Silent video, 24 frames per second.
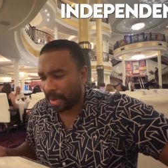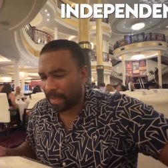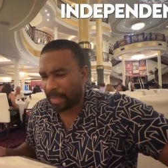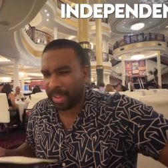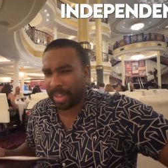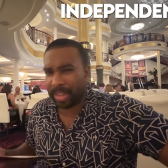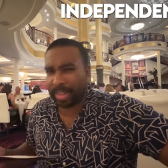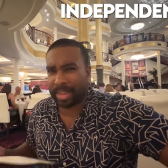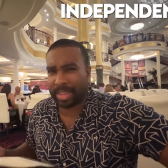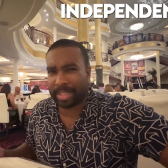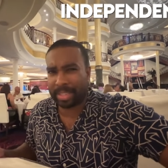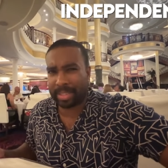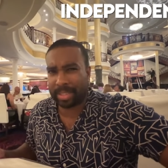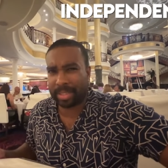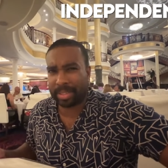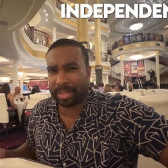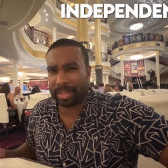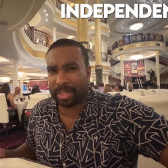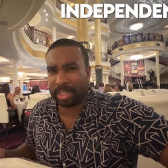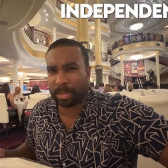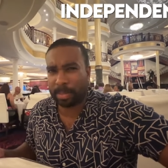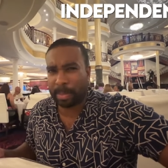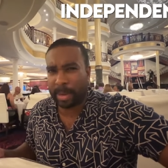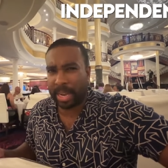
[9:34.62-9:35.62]
feel like that's
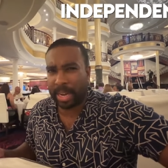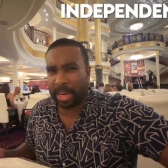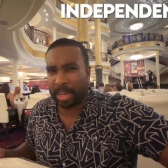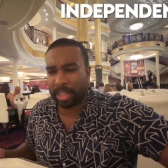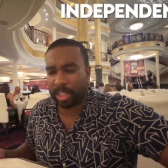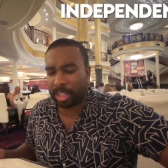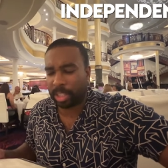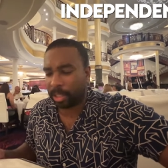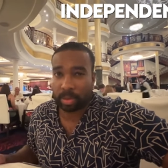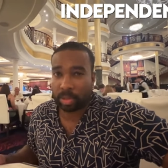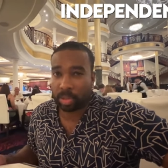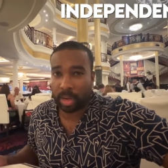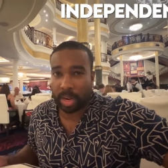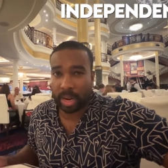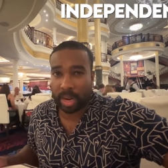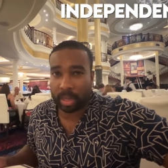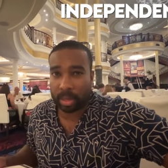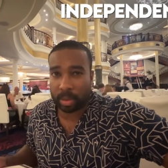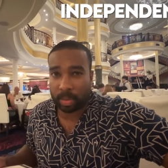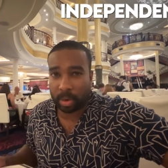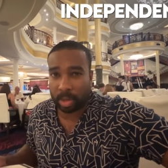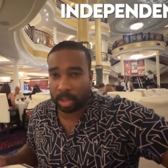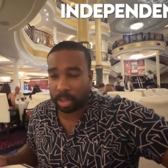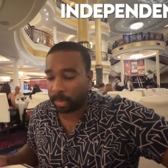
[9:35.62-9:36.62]
Spanish. Try
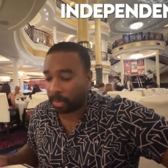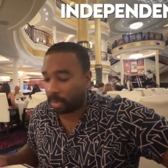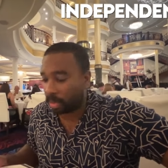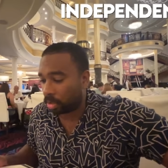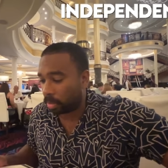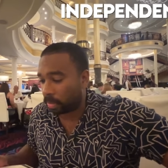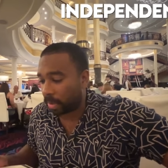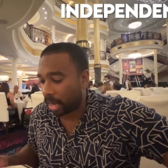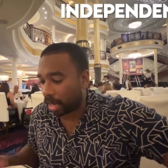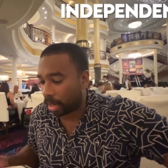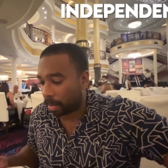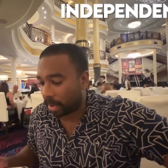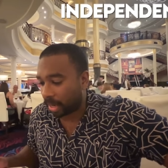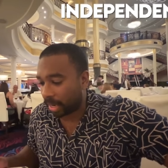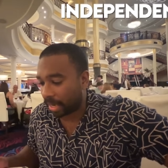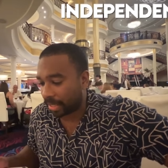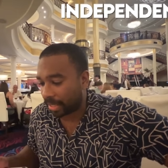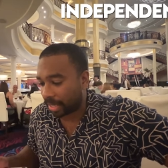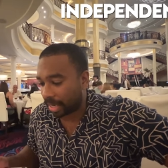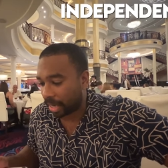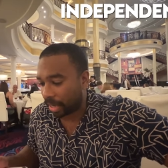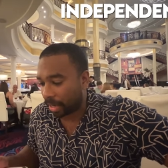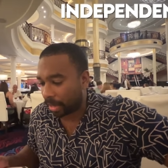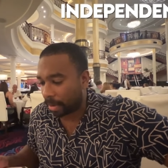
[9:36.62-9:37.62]
not to roast me too bad on my
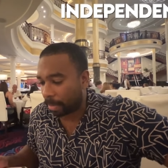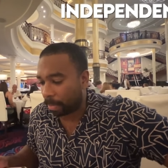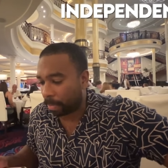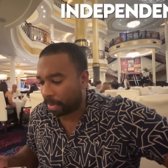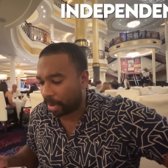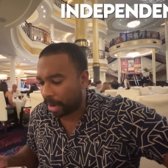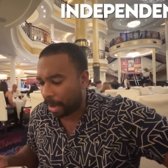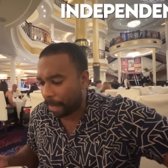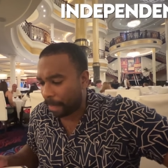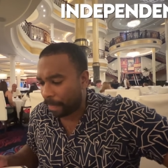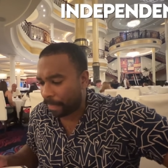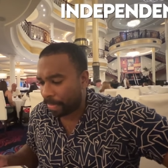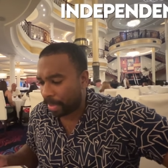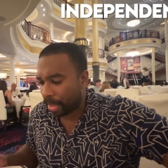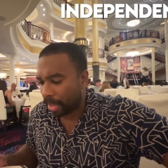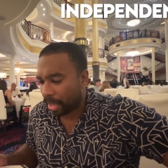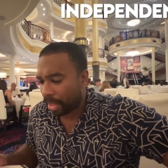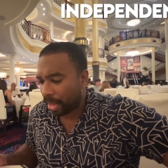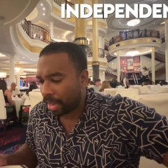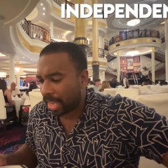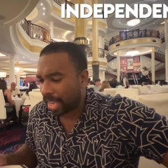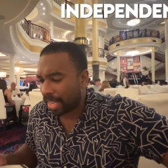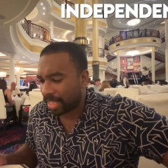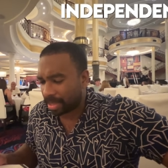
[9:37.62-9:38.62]
Italian. But
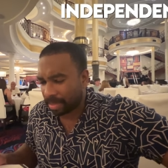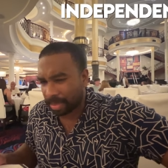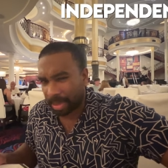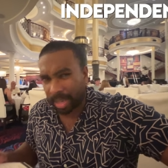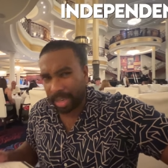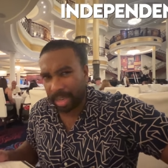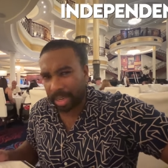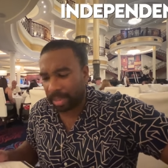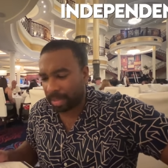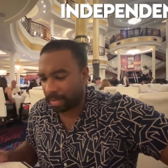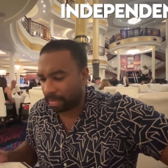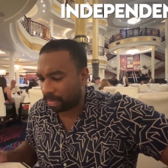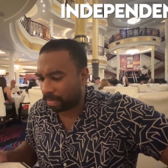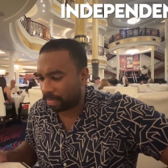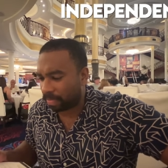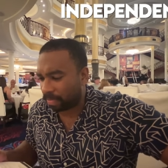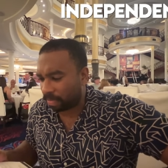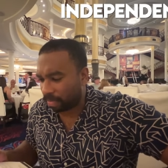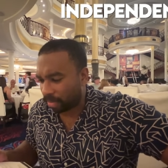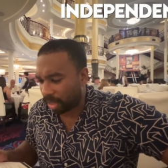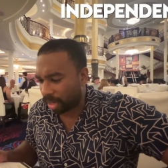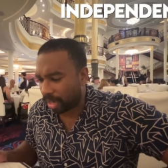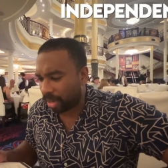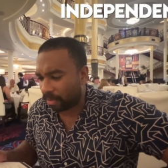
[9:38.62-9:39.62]
they got some good
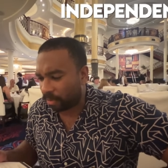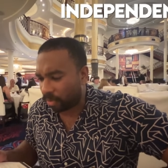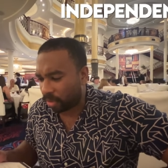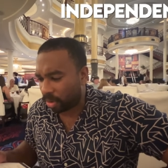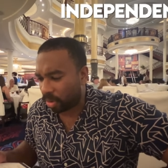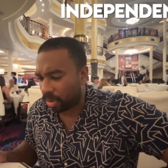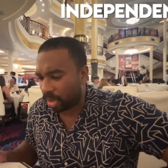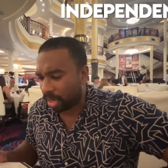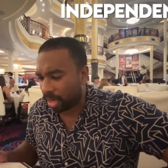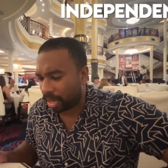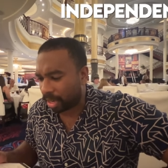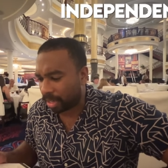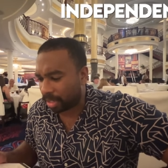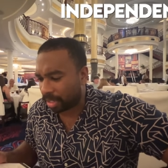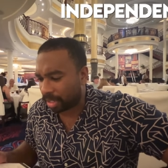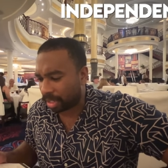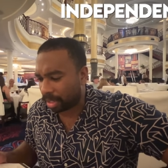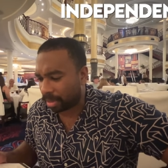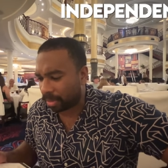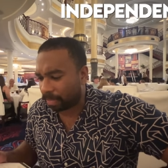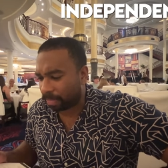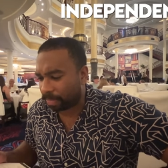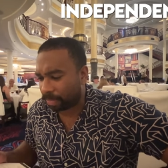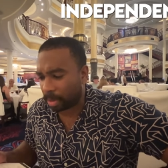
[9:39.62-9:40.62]
looking food here,
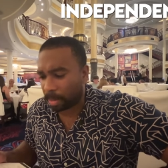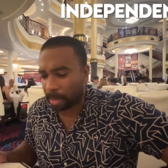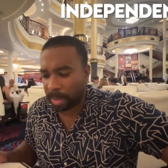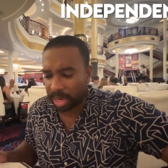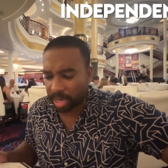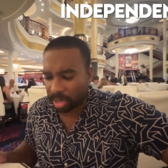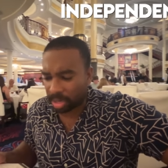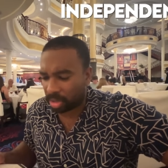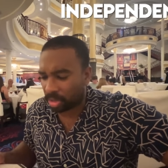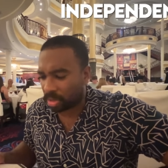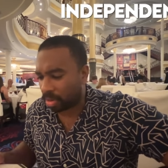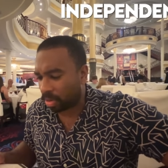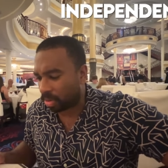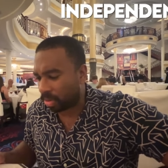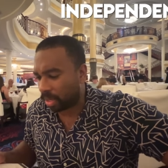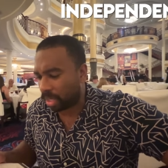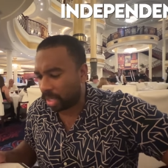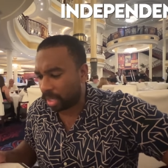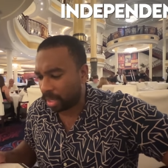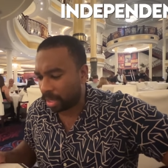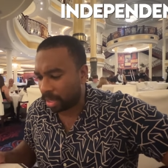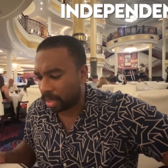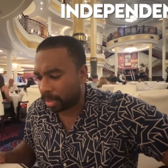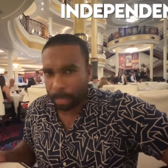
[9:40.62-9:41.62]
some
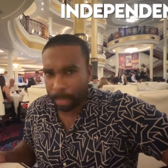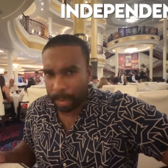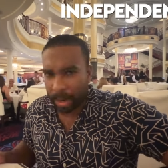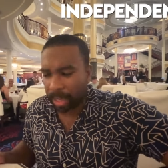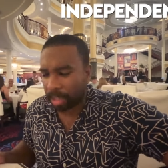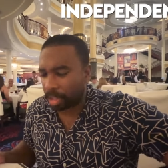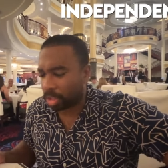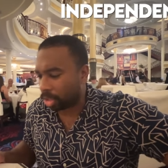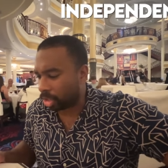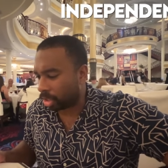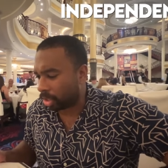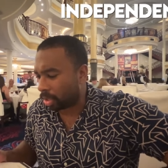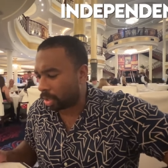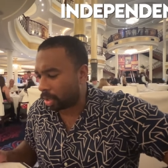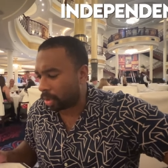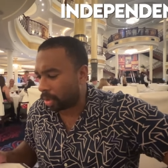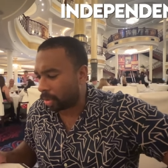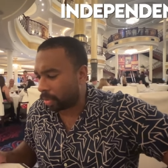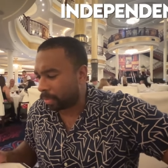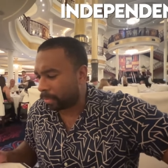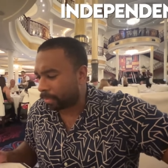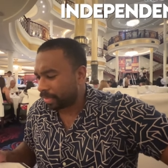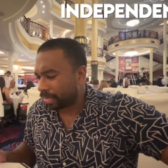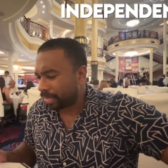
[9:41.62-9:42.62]
minestrone,
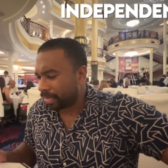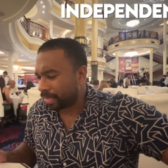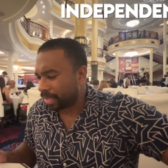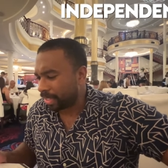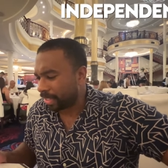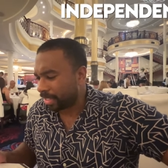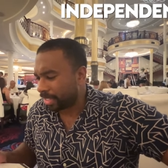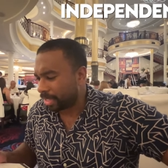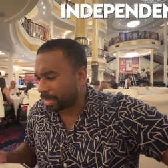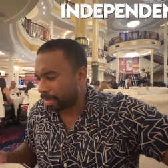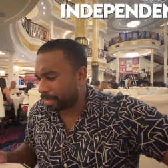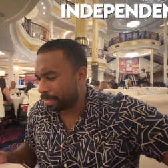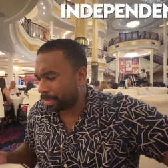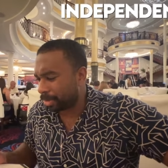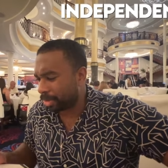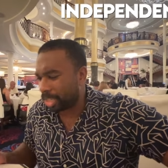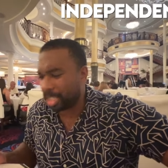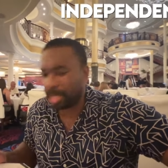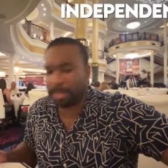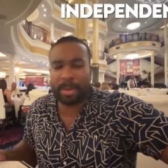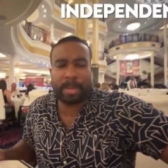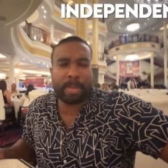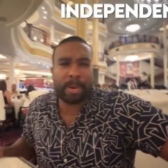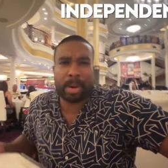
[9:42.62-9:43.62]
faccio, some
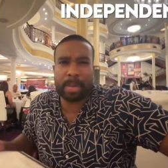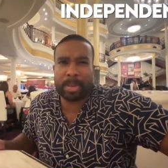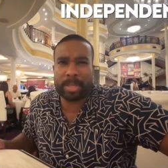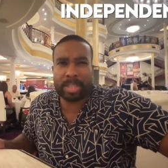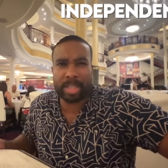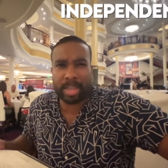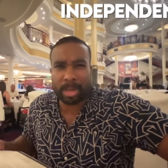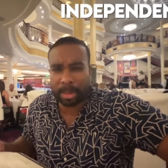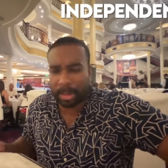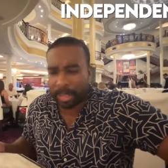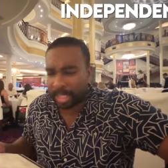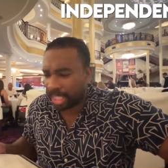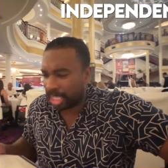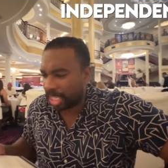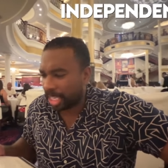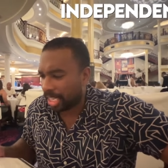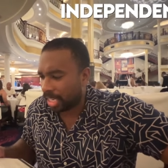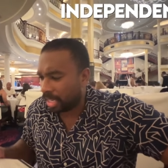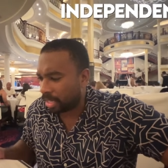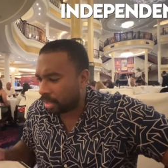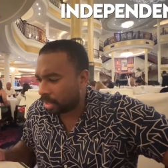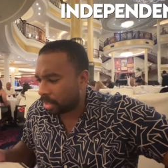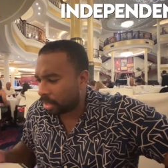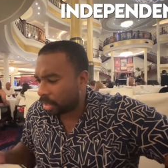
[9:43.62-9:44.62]
crispy Parmesan
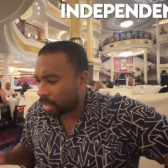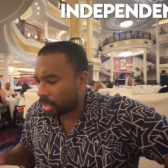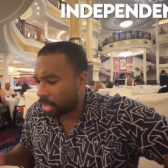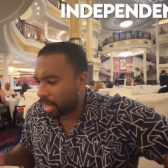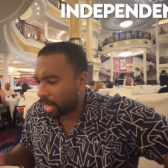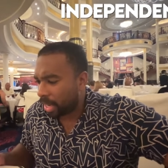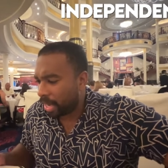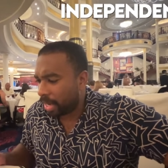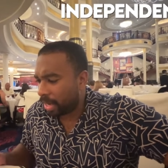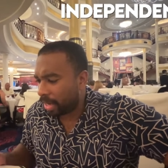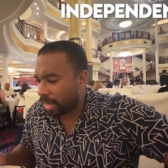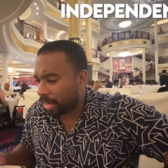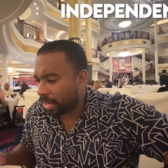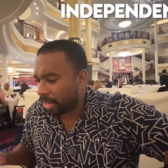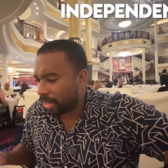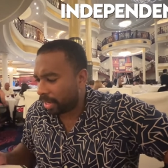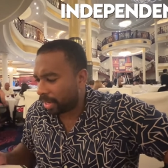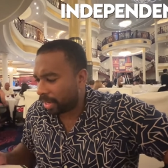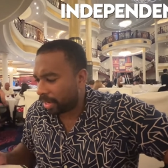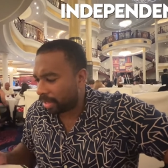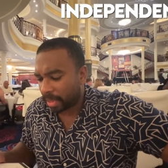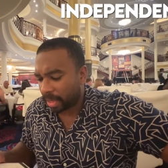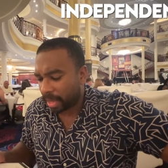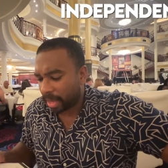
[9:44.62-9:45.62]
arancini, and
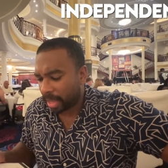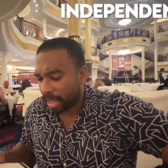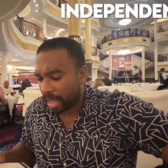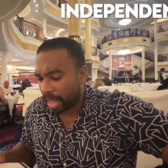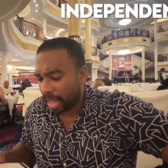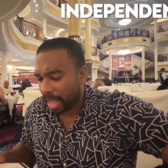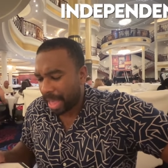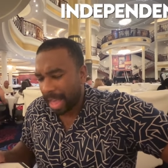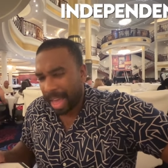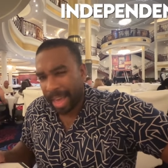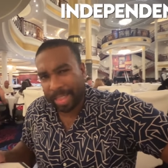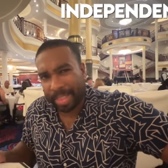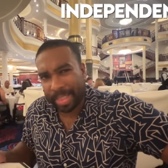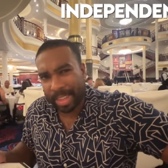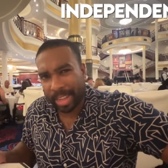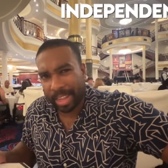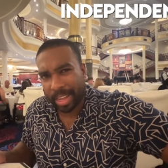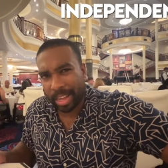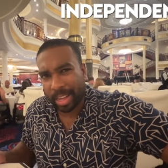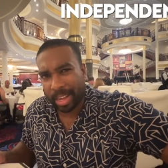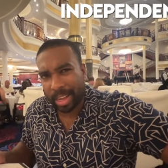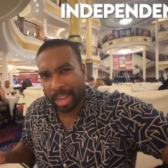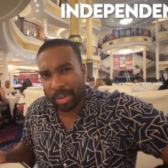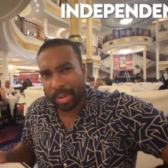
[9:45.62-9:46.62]
uh, I think
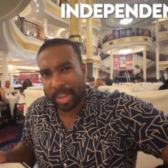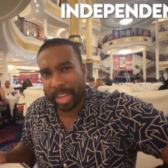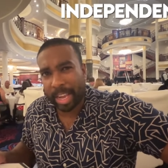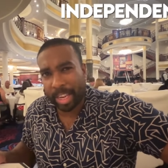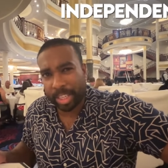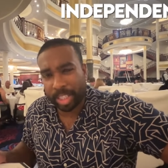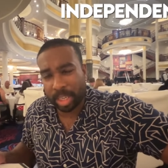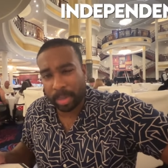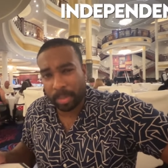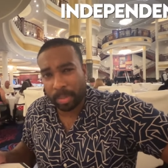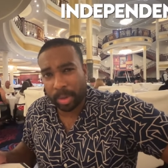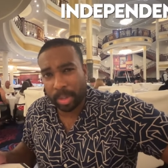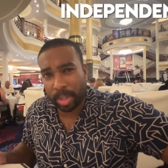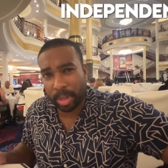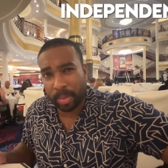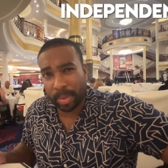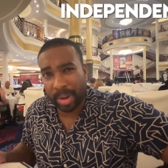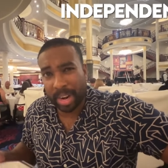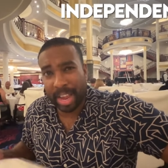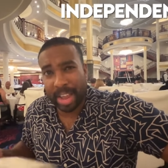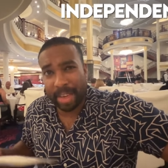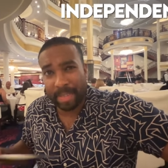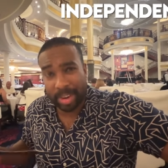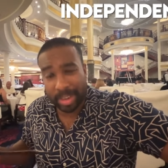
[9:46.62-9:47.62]
uh, I'll catch up with you
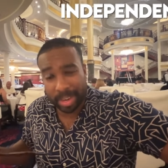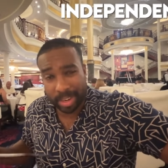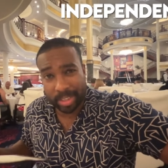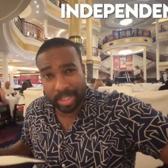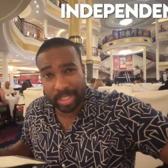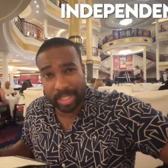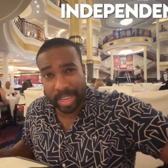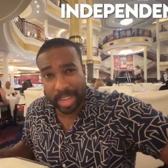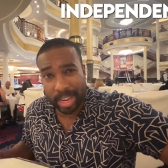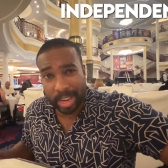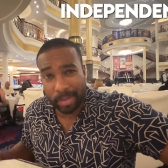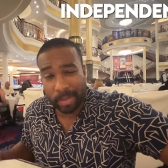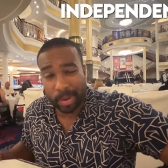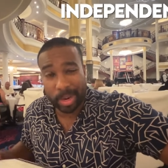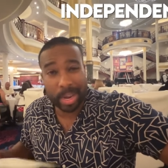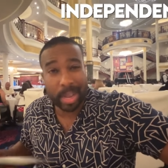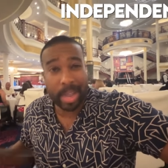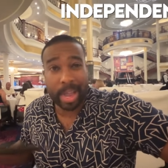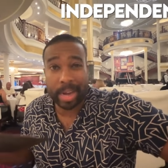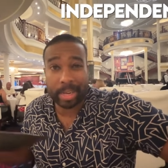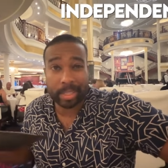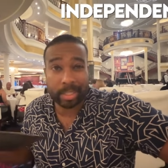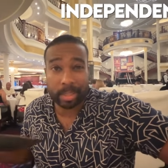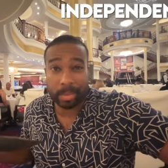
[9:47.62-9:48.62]
when I have an understanding what I
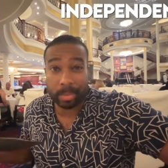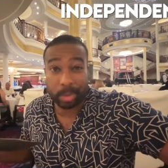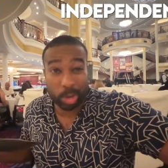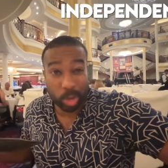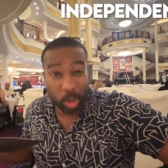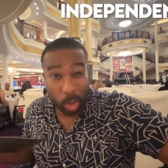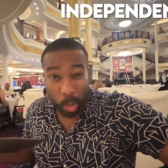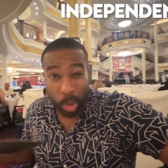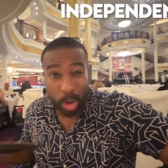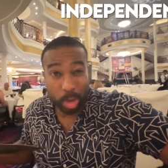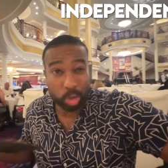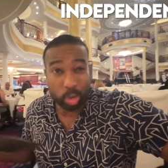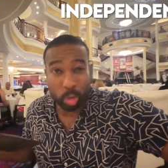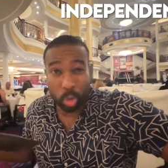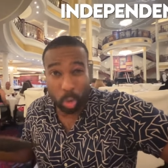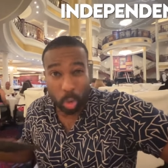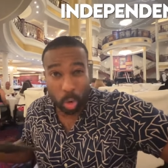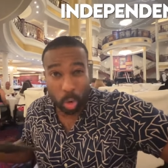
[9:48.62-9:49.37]
actually am going to